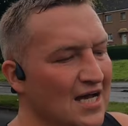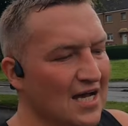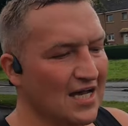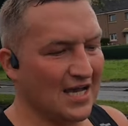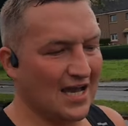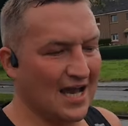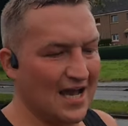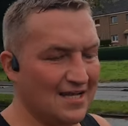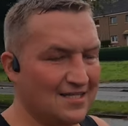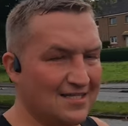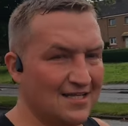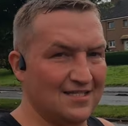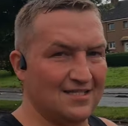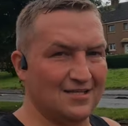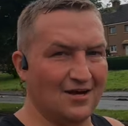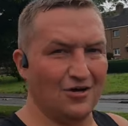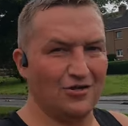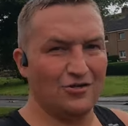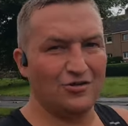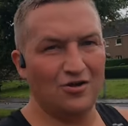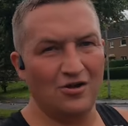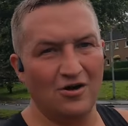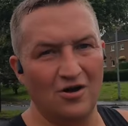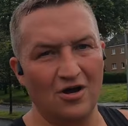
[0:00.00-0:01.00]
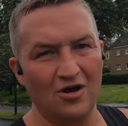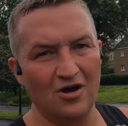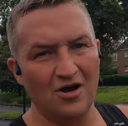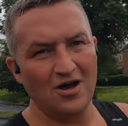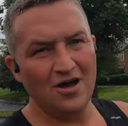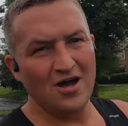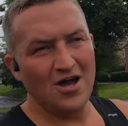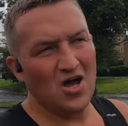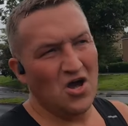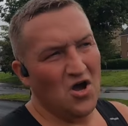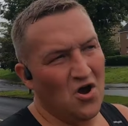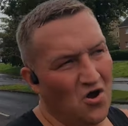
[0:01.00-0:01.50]
and get it done
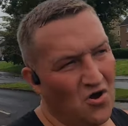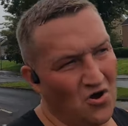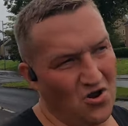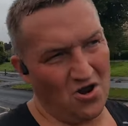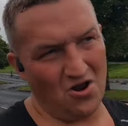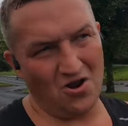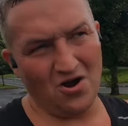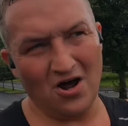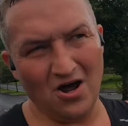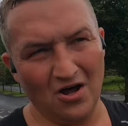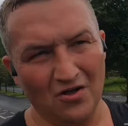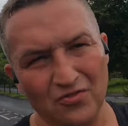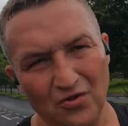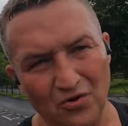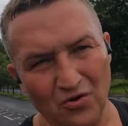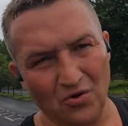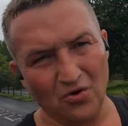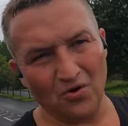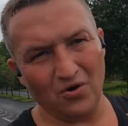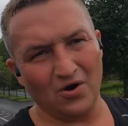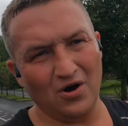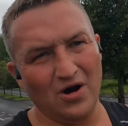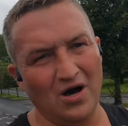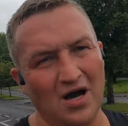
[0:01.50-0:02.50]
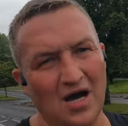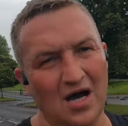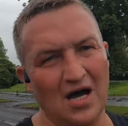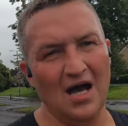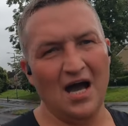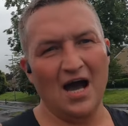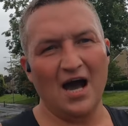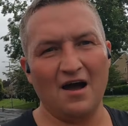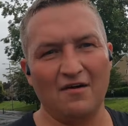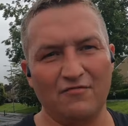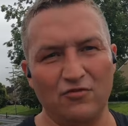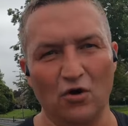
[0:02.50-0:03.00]
on another note.
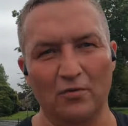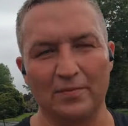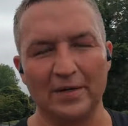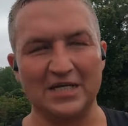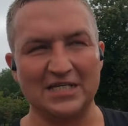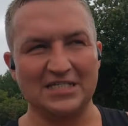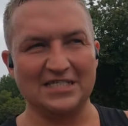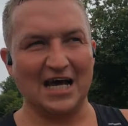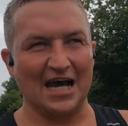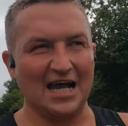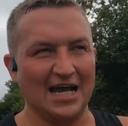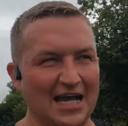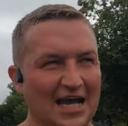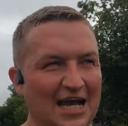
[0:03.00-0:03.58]
I've not been sick